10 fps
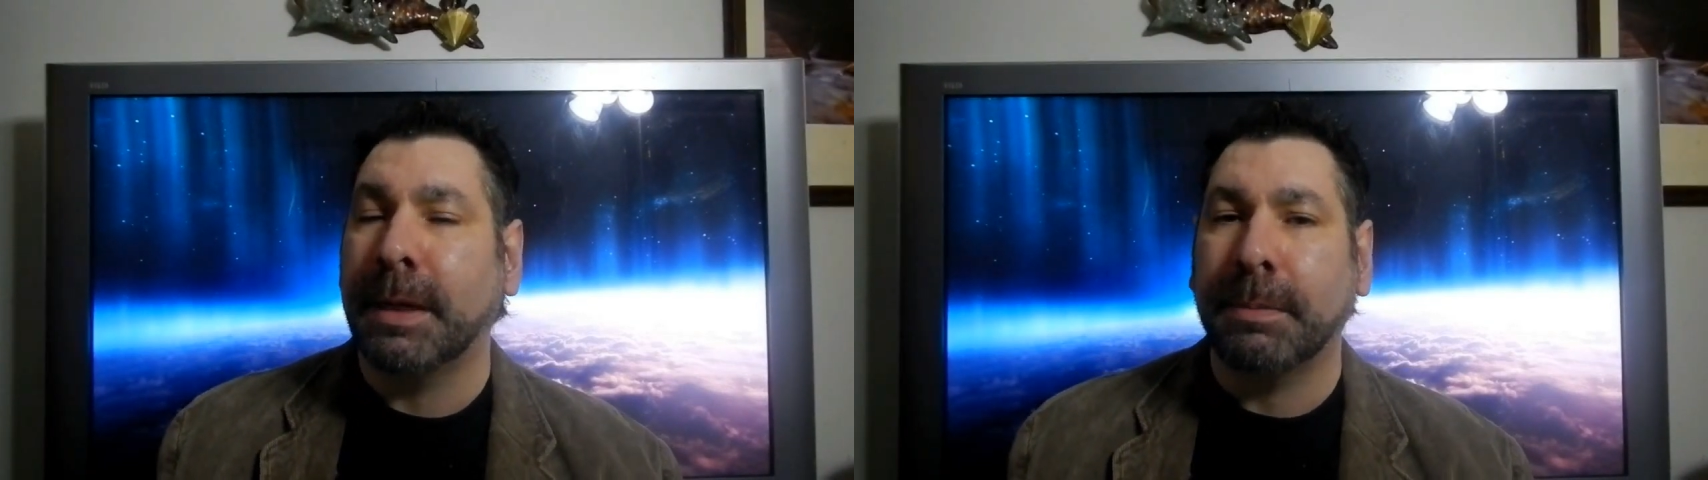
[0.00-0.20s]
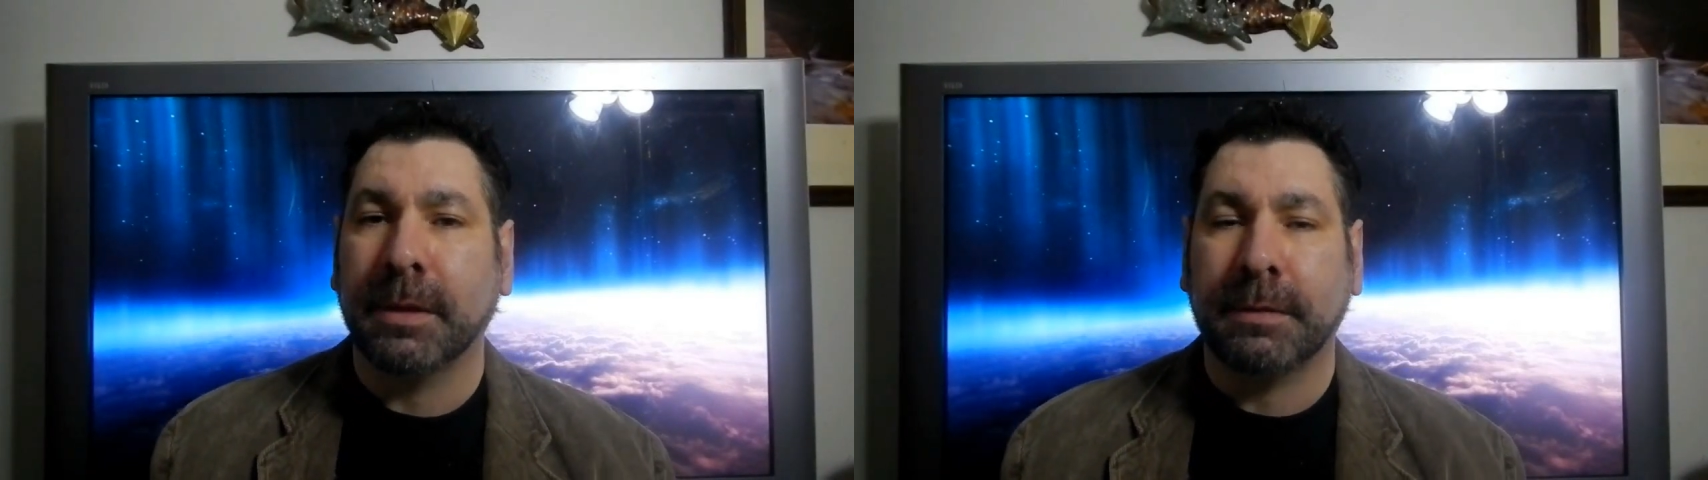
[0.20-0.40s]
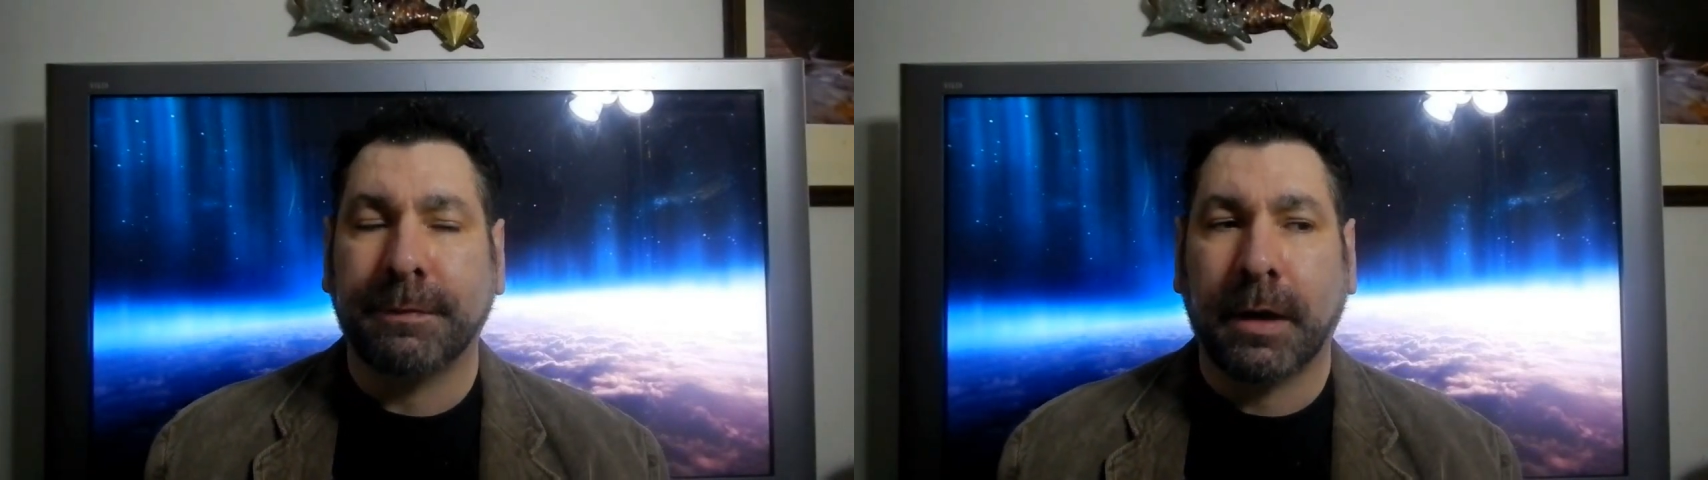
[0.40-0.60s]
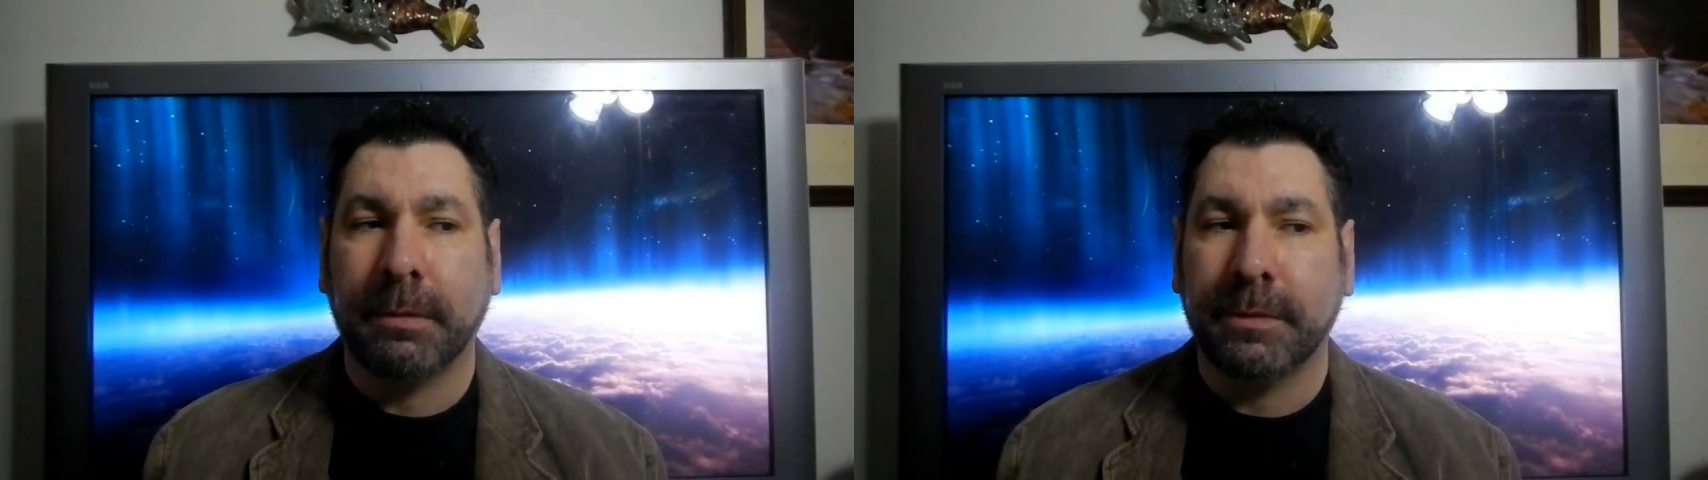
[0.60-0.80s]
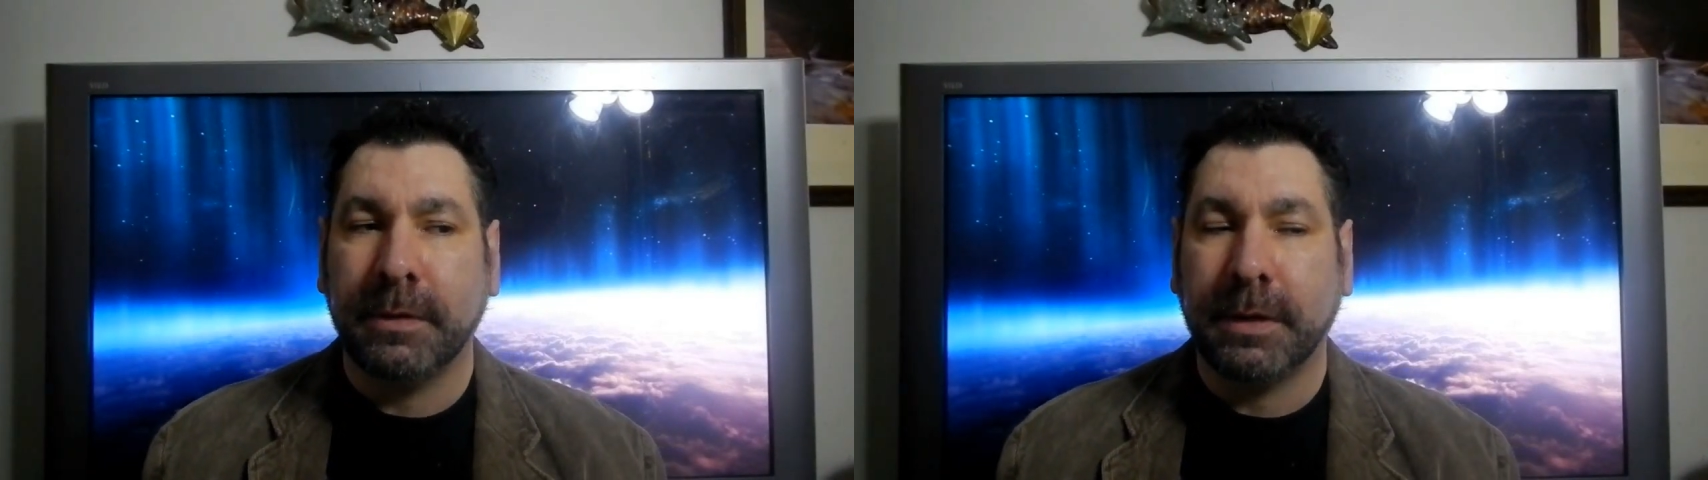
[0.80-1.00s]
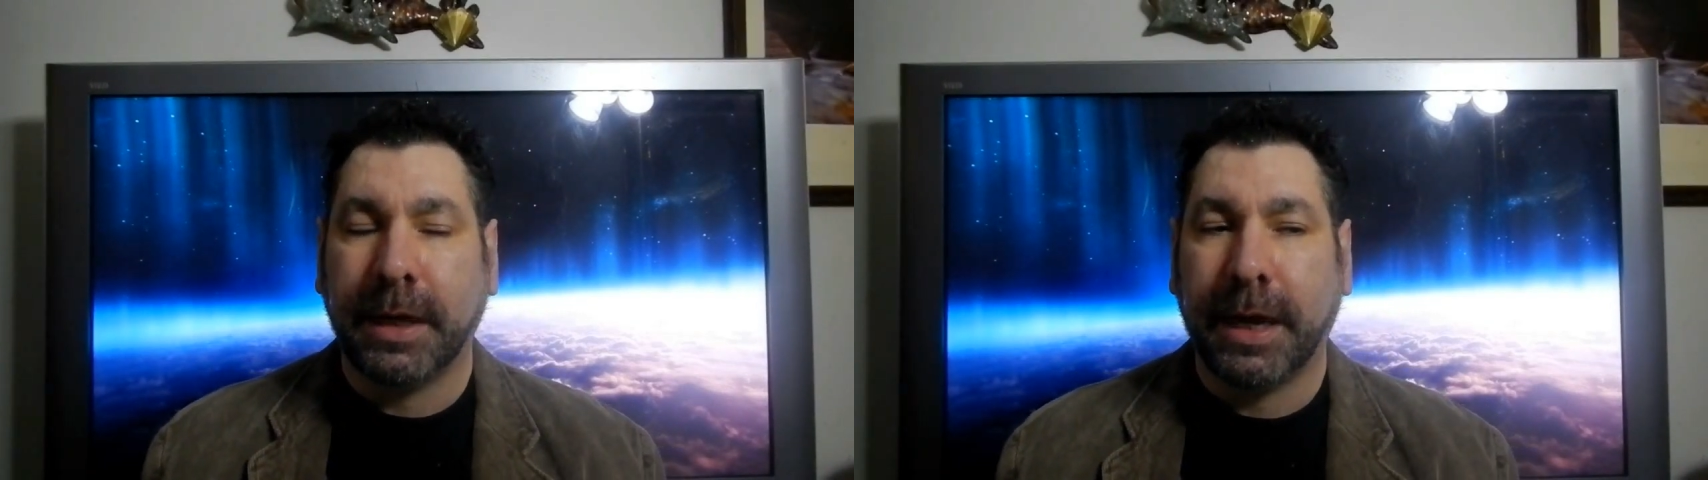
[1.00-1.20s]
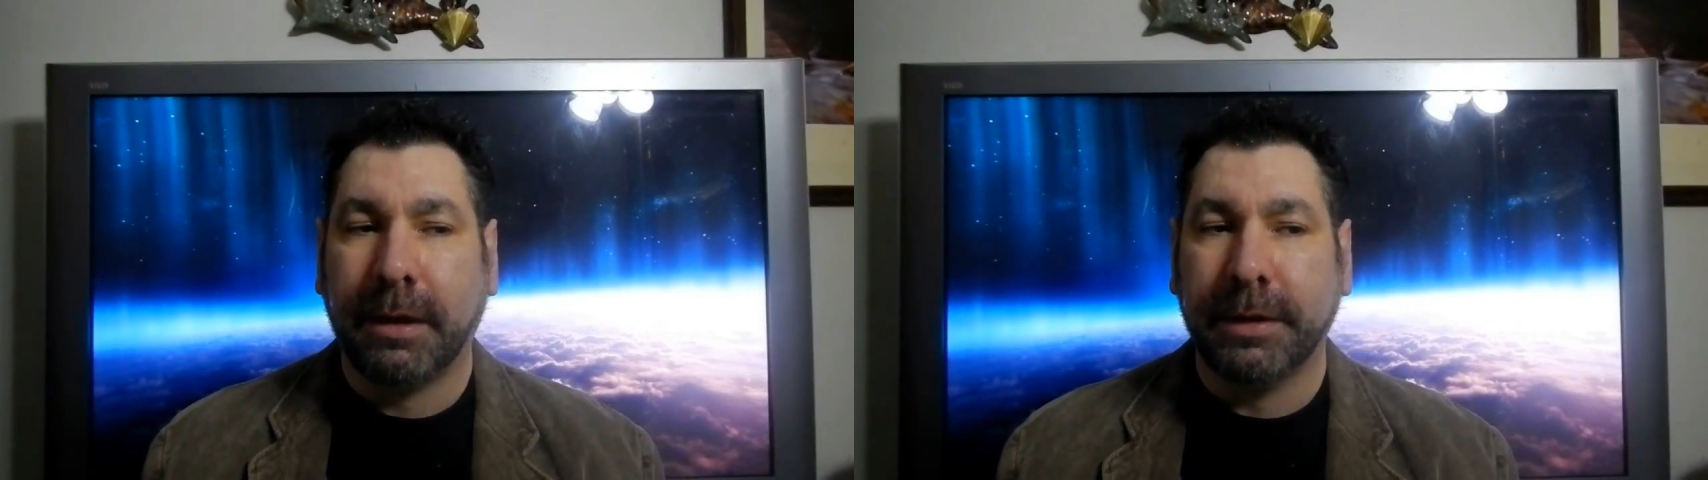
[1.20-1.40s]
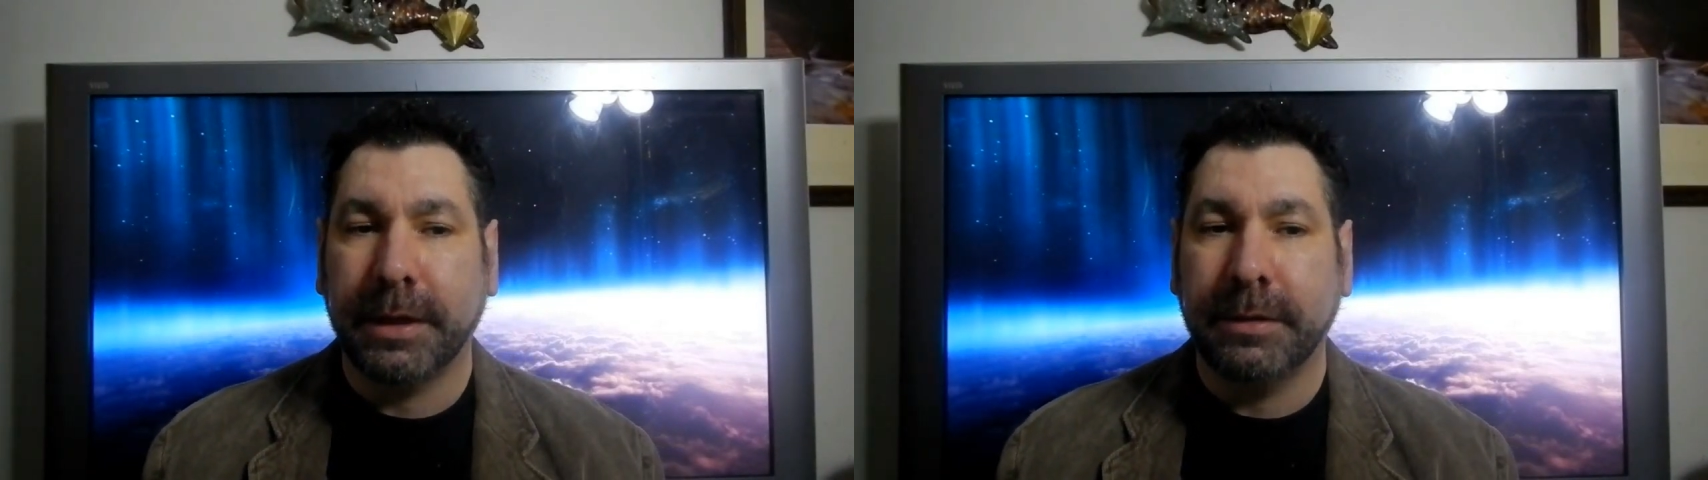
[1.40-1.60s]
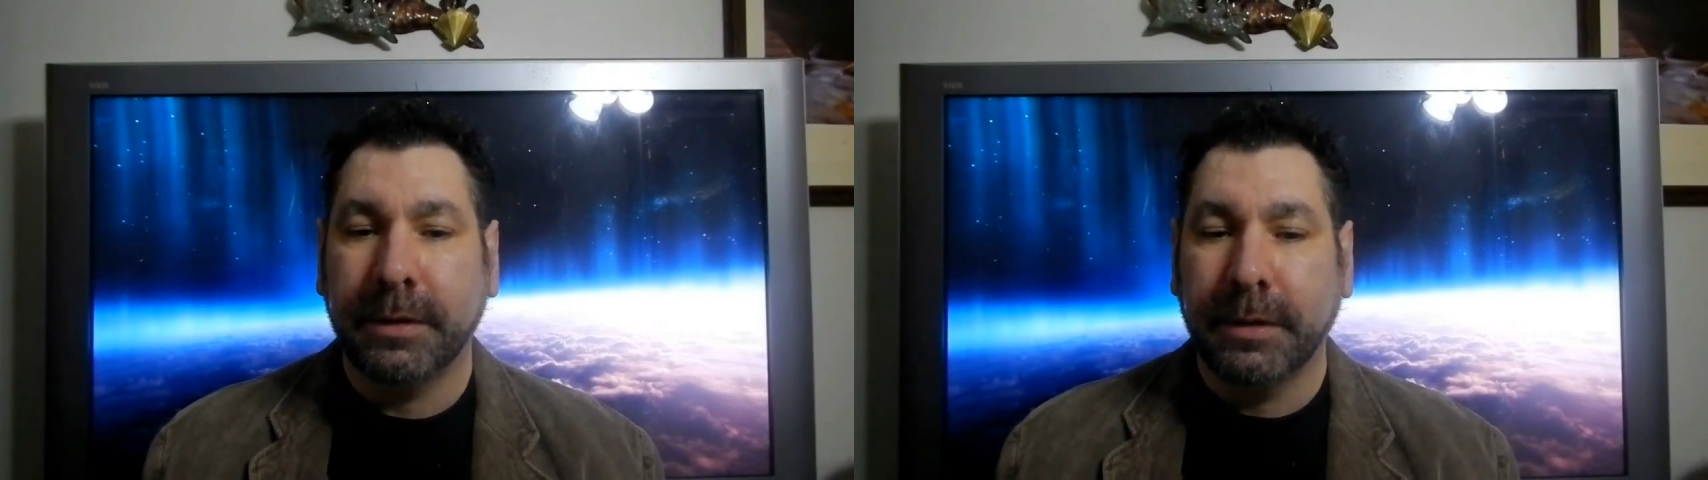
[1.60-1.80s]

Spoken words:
people at the pharmacy counted